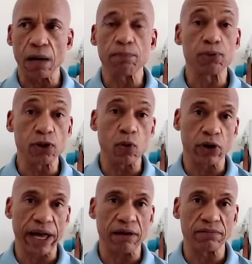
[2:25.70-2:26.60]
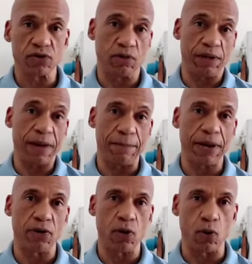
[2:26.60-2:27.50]
pre-workout, so it'll be my
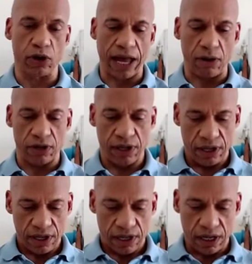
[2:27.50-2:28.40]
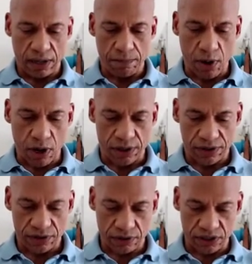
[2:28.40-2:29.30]
peri-workout bar.
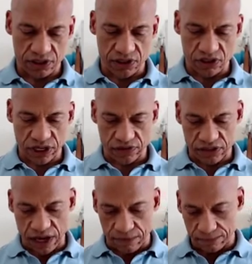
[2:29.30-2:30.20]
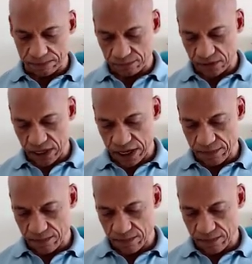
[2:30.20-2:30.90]
So let's just check this out, okay?